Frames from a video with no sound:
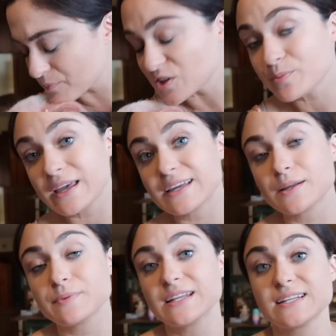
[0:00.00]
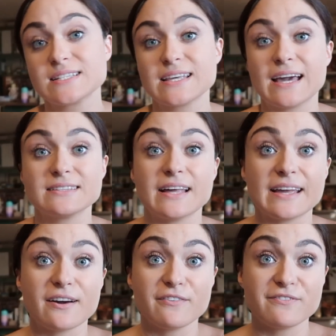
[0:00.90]
you may end up needing to get
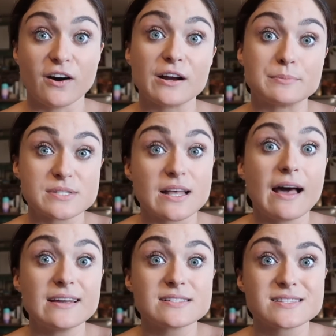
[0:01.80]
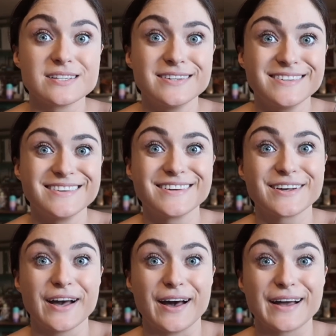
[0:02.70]
like farm-sized
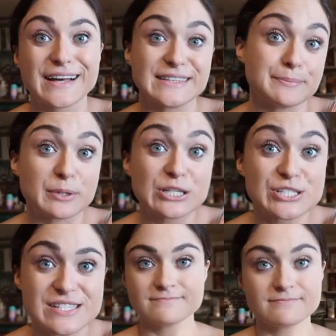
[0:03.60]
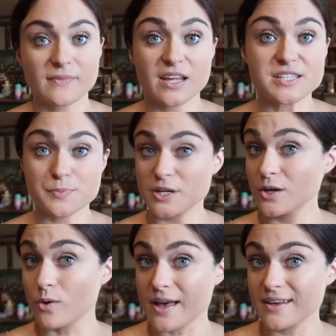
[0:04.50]
clippers. It's pretty
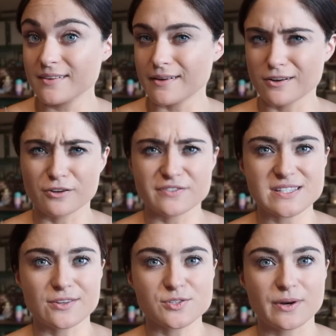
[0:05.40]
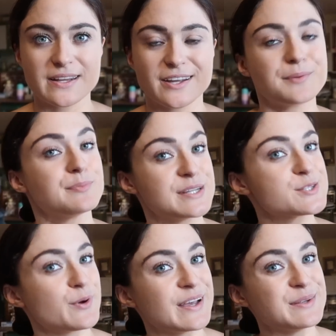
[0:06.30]
quiet. I don't know if it sounds quiet here, but it's
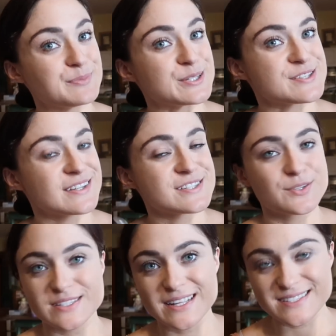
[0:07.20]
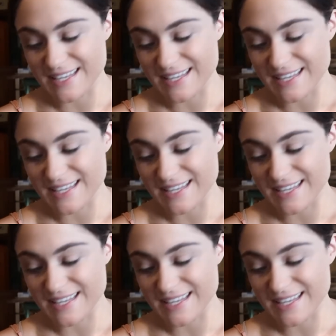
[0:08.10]
quiet in person, so it's not